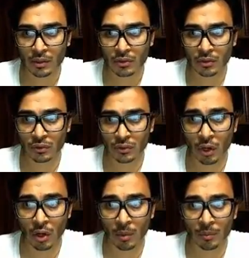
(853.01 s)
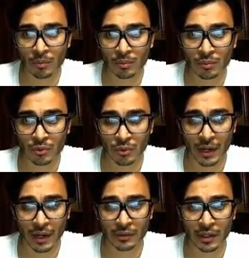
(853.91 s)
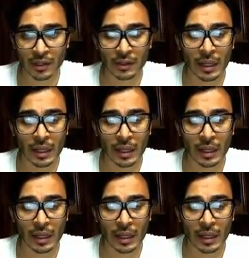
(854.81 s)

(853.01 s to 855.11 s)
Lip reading: just translate it.